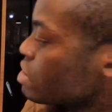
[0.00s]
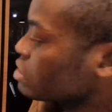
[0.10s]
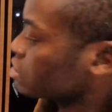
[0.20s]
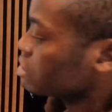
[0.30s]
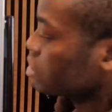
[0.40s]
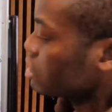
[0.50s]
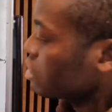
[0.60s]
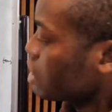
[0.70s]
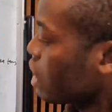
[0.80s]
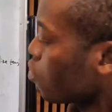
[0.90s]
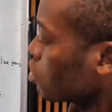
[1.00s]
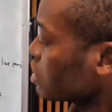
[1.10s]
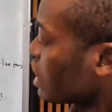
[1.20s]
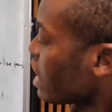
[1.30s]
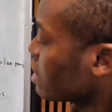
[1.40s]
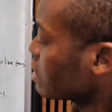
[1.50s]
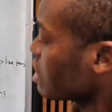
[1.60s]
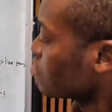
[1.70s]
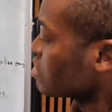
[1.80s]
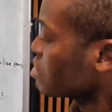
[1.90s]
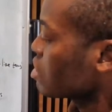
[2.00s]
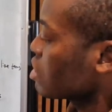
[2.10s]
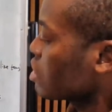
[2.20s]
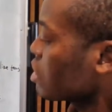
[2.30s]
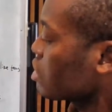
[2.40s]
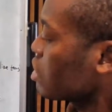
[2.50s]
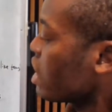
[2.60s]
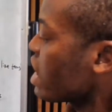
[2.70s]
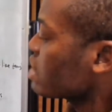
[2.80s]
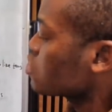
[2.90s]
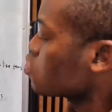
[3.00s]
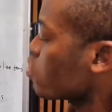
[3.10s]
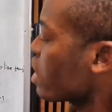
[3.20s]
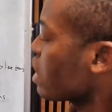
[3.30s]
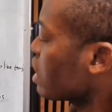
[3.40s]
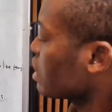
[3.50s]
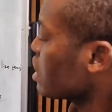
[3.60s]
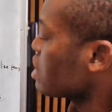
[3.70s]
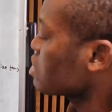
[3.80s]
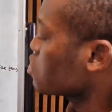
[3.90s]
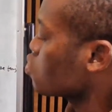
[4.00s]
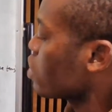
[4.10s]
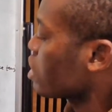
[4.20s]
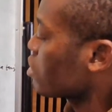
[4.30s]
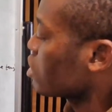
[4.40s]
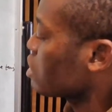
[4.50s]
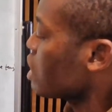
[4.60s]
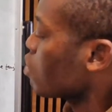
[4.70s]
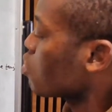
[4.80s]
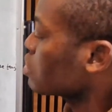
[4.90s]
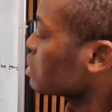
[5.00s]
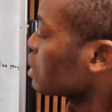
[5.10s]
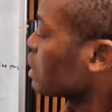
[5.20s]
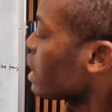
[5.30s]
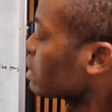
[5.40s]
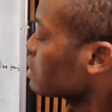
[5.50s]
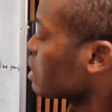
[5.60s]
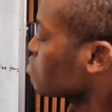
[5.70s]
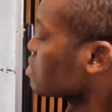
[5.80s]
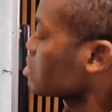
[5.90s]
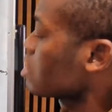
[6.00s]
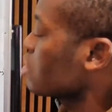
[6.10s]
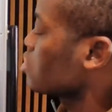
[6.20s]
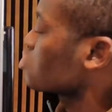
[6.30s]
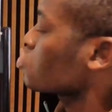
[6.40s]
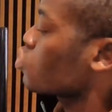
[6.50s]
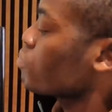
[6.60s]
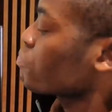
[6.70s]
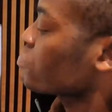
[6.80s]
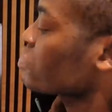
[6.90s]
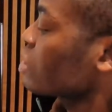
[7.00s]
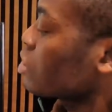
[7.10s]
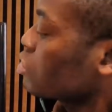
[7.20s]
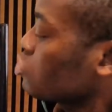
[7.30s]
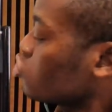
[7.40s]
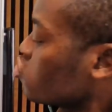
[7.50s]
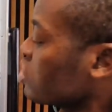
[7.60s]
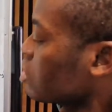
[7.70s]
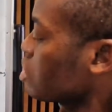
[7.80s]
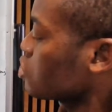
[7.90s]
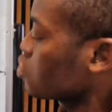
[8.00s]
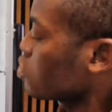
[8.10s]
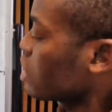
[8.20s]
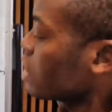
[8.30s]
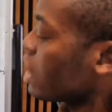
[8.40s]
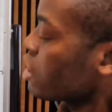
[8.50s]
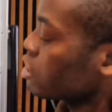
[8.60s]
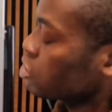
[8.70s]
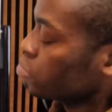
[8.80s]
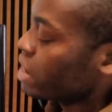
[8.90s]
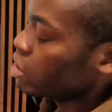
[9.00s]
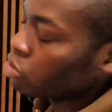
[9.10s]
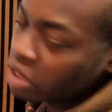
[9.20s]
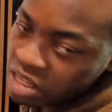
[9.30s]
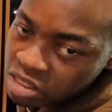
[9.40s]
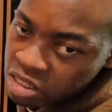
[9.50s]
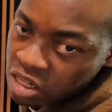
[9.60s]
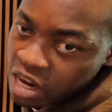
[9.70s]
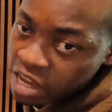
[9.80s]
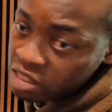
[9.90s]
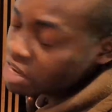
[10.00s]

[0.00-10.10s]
means they are what? Like terms. S square and S square, they are what? Like terms. So you treat this together by collecting the like